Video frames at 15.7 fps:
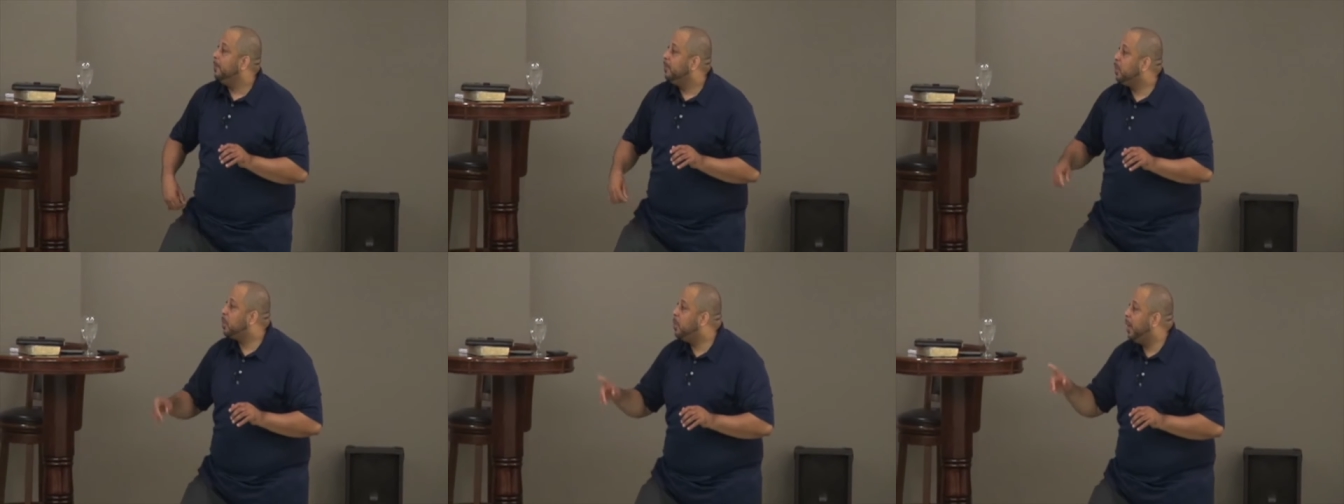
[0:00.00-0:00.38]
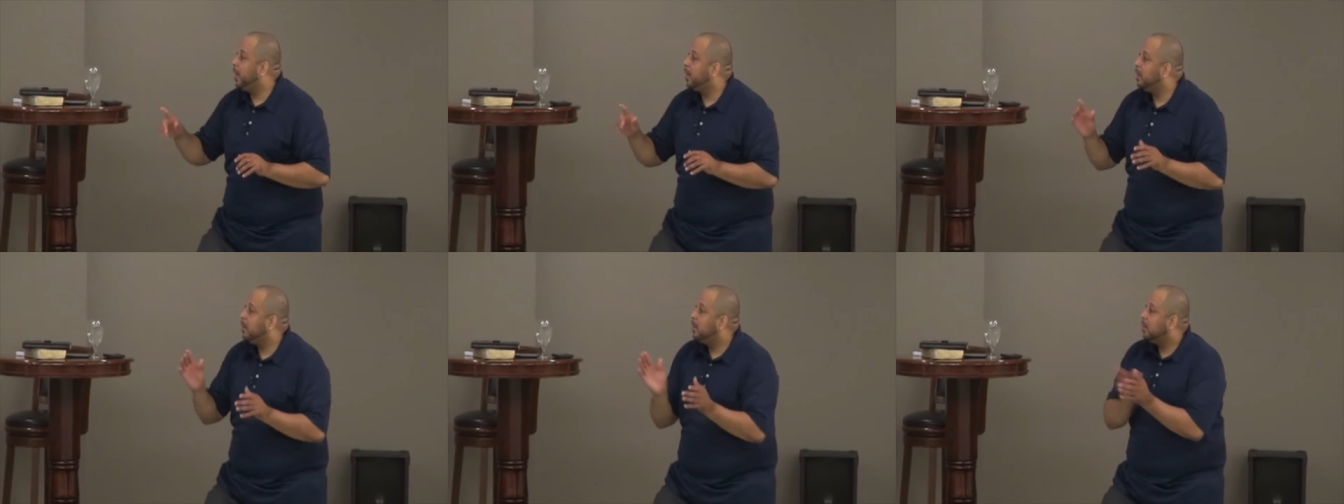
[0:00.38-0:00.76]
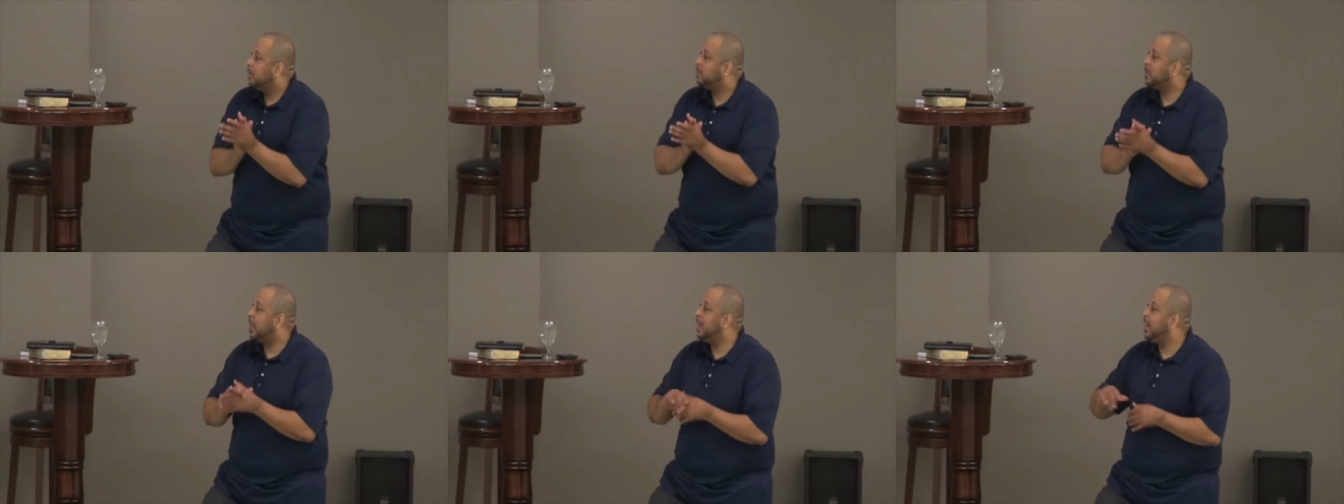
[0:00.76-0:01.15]
Real quick,
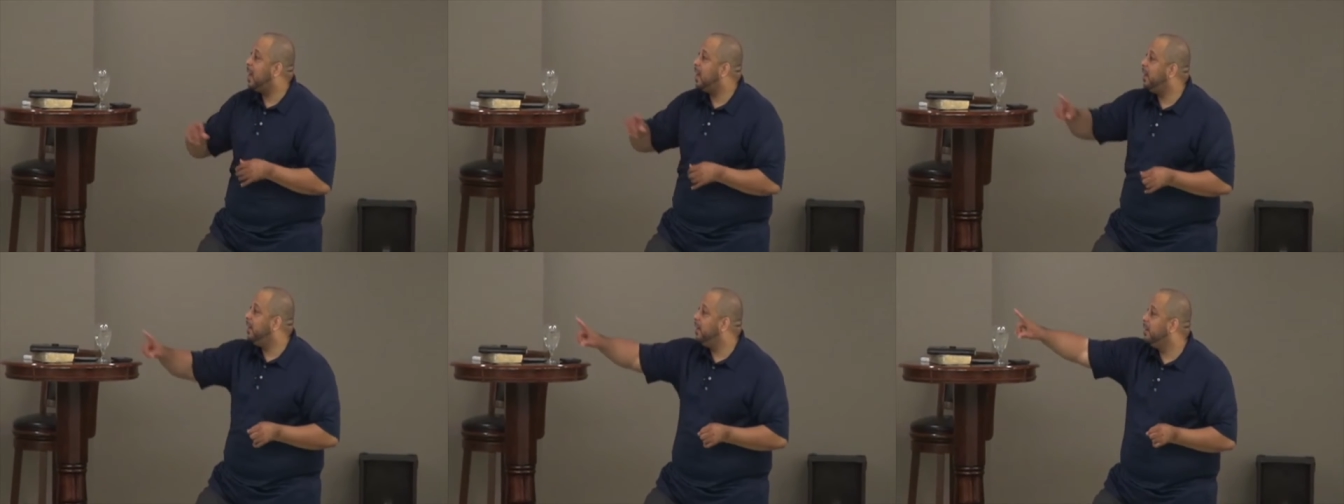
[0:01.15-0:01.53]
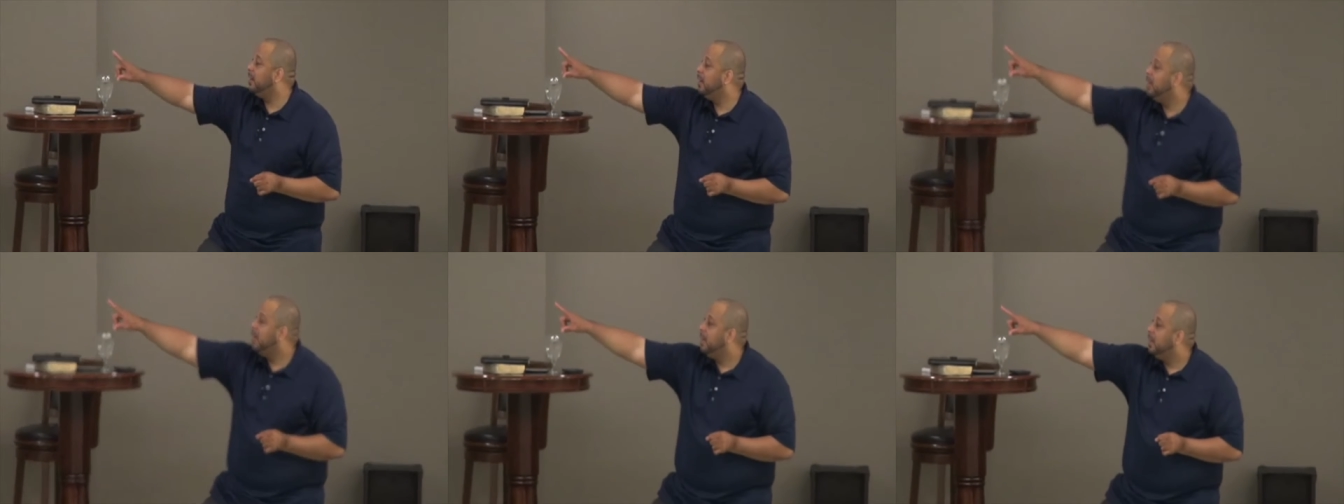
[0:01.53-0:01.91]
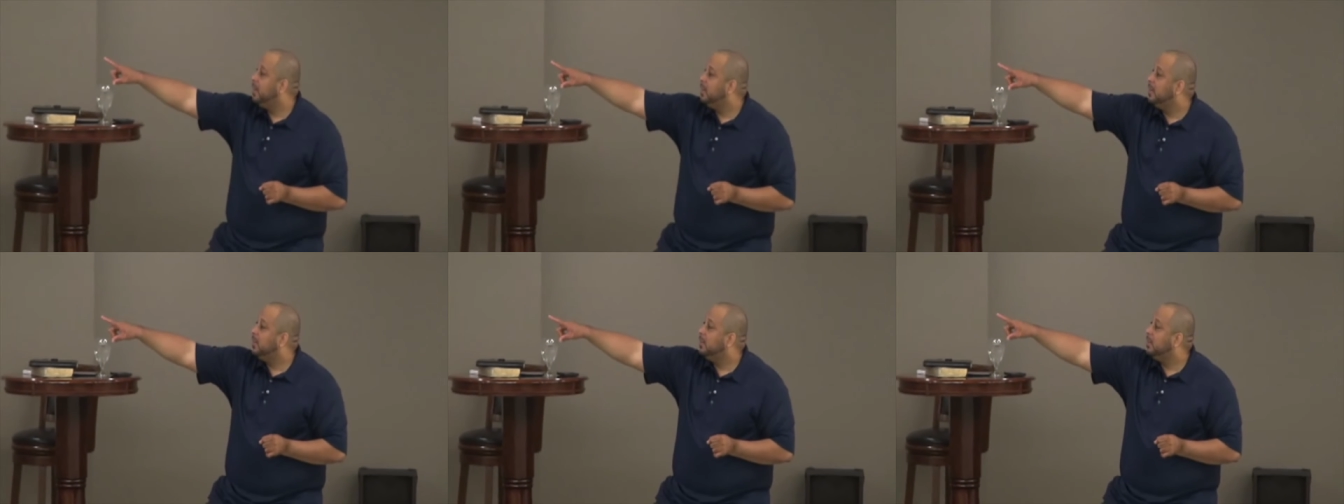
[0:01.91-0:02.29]
so I can get out here.
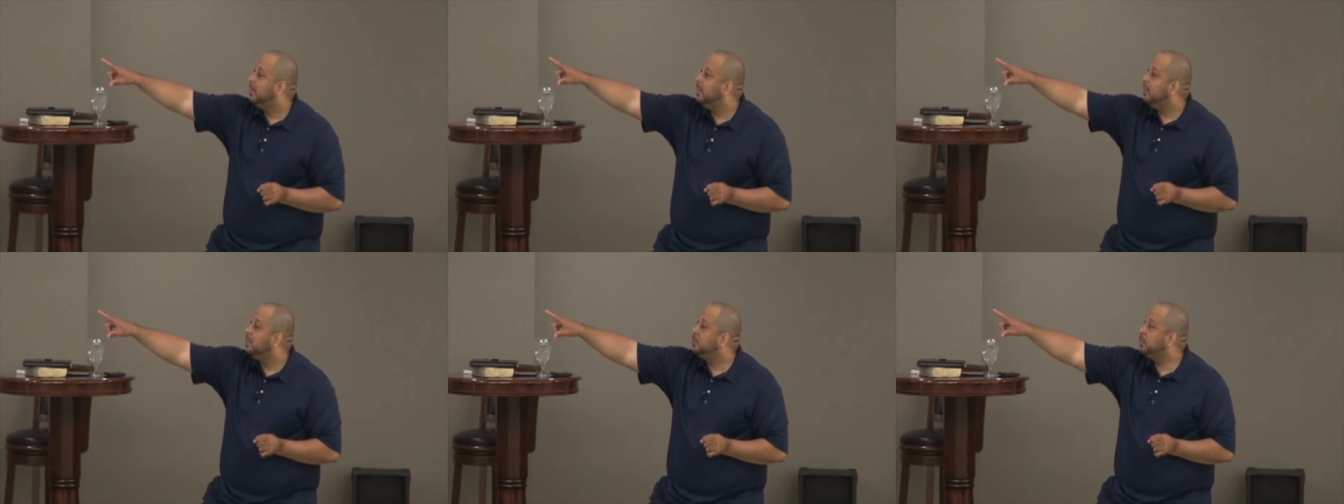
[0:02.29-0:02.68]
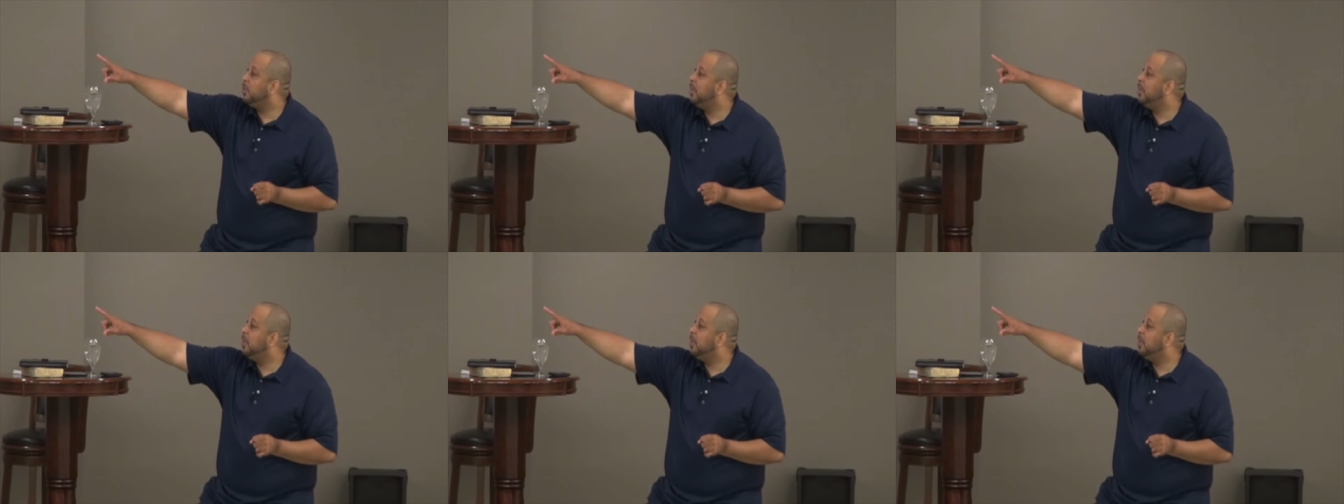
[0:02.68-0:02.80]
So